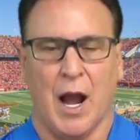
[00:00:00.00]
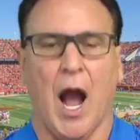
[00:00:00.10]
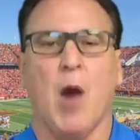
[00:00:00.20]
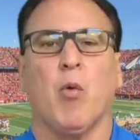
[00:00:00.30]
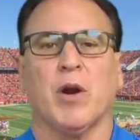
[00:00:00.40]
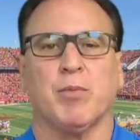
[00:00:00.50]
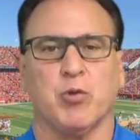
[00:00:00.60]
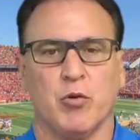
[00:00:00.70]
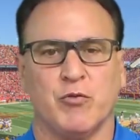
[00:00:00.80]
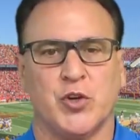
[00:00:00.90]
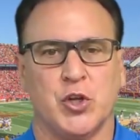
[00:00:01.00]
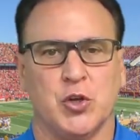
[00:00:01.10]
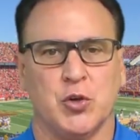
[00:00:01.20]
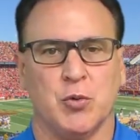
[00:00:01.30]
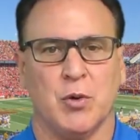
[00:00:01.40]
I want to prove to
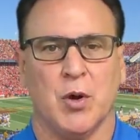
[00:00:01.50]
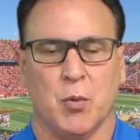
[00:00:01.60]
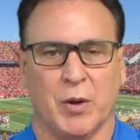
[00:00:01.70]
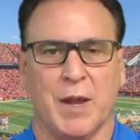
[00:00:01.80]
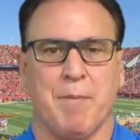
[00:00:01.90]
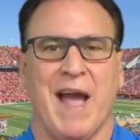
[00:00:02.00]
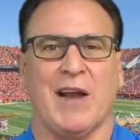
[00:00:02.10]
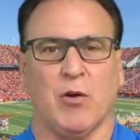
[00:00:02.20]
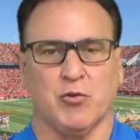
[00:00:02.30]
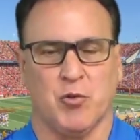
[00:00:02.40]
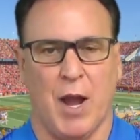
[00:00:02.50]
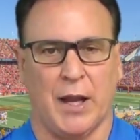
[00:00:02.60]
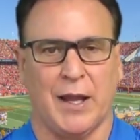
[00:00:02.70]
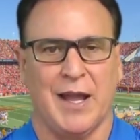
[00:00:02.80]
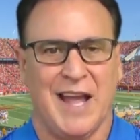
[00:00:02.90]
you we'll get back on
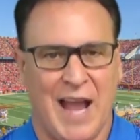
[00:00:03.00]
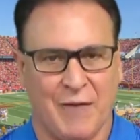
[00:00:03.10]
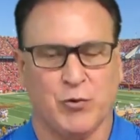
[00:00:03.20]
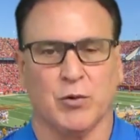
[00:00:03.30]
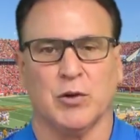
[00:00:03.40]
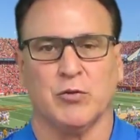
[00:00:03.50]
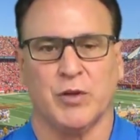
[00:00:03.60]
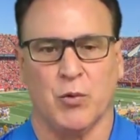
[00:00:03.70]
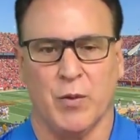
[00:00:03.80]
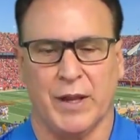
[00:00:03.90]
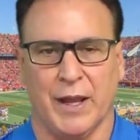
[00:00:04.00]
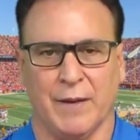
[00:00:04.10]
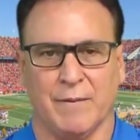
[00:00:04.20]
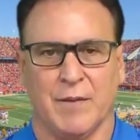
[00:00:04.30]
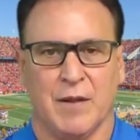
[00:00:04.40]
track after a losing weekend.
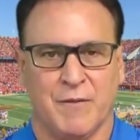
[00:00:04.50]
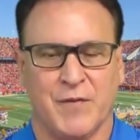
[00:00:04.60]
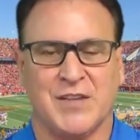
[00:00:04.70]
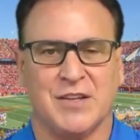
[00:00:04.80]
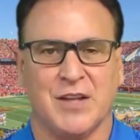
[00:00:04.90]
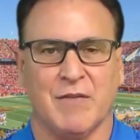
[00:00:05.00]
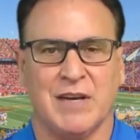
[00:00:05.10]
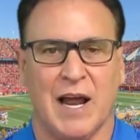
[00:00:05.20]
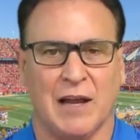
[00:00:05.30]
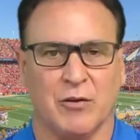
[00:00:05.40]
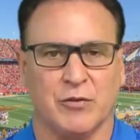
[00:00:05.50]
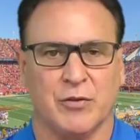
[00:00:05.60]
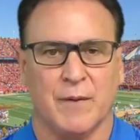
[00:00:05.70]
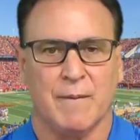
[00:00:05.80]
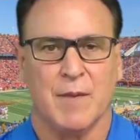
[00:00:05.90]
$57,
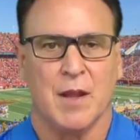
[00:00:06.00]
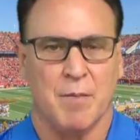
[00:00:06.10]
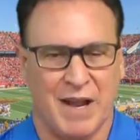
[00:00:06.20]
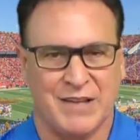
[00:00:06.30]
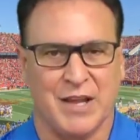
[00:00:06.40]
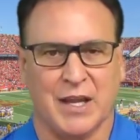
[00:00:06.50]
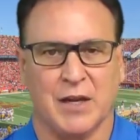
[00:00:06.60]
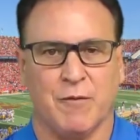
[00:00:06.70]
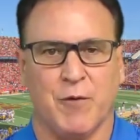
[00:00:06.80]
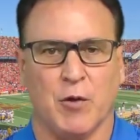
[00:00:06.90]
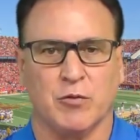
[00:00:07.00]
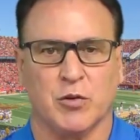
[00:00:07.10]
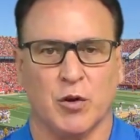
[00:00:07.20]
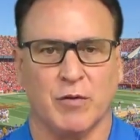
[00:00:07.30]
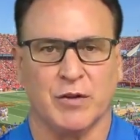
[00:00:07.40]
my executive phone
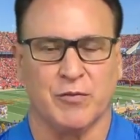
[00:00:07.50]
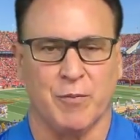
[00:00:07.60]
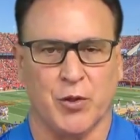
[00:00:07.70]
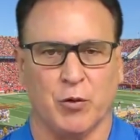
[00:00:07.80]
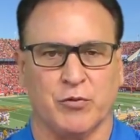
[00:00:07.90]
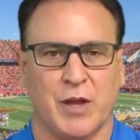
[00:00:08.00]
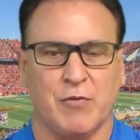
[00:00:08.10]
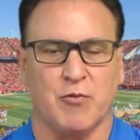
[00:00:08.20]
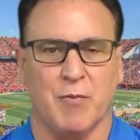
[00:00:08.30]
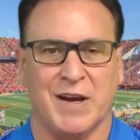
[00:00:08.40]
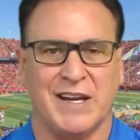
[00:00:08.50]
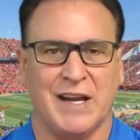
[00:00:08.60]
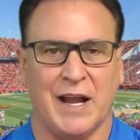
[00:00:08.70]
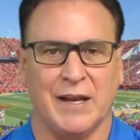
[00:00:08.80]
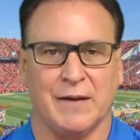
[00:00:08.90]
service from Thursday through Monday
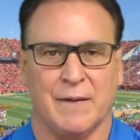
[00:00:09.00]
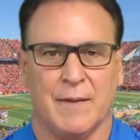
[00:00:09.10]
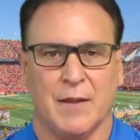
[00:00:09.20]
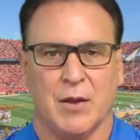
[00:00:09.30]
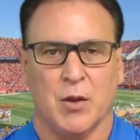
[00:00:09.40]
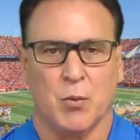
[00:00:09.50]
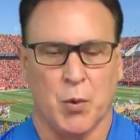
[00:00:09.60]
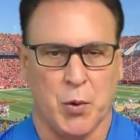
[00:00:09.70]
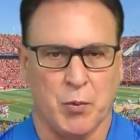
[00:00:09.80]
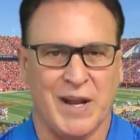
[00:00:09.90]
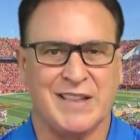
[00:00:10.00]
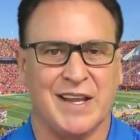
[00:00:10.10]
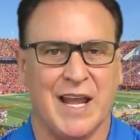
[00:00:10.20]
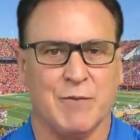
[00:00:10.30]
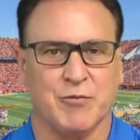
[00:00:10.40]
night, where we rate the
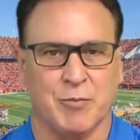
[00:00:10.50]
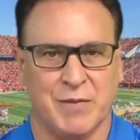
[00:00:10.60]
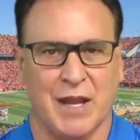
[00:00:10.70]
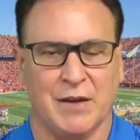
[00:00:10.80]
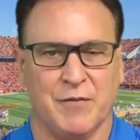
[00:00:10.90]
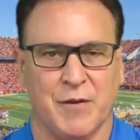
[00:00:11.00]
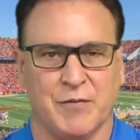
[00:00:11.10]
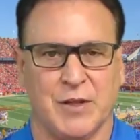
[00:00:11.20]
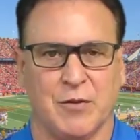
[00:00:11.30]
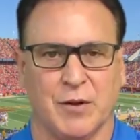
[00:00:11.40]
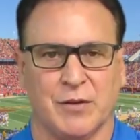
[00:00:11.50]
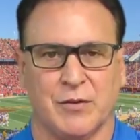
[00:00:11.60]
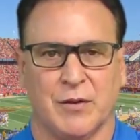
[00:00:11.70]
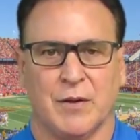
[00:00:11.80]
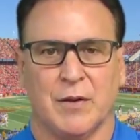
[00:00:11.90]
games from 10 to 50 units,
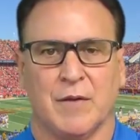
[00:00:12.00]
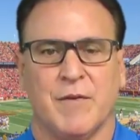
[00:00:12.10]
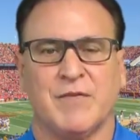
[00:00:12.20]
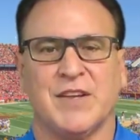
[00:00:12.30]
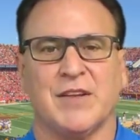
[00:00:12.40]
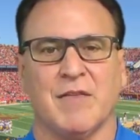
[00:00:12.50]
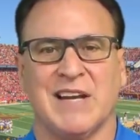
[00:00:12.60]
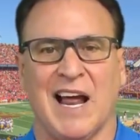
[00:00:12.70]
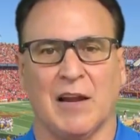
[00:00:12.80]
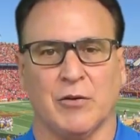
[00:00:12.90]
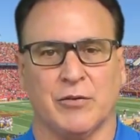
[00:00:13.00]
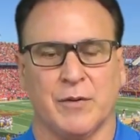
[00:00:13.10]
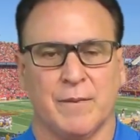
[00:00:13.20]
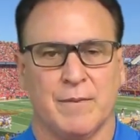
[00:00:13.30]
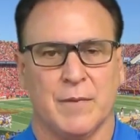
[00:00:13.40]
$57,
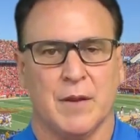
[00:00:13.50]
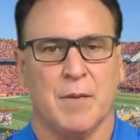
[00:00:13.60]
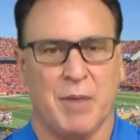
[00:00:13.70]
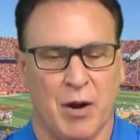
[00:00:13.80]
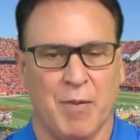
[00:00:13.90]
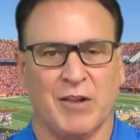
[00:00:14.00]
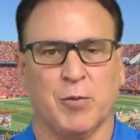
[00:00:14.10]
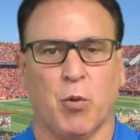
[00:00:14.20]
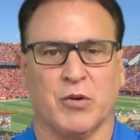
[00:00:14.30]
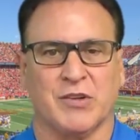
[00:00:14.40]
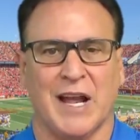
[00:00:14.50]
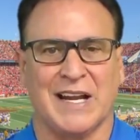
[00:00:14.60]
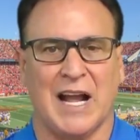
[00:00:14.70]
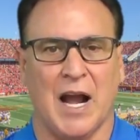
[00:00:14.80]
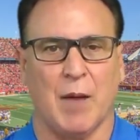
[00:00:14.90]

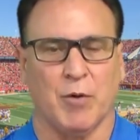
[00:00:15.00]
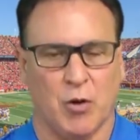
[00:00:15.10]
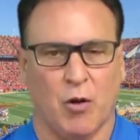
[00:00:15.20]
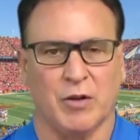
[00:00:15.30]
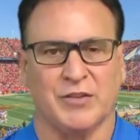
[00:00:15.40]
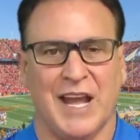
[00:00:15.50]
ParamountSports.com, or call us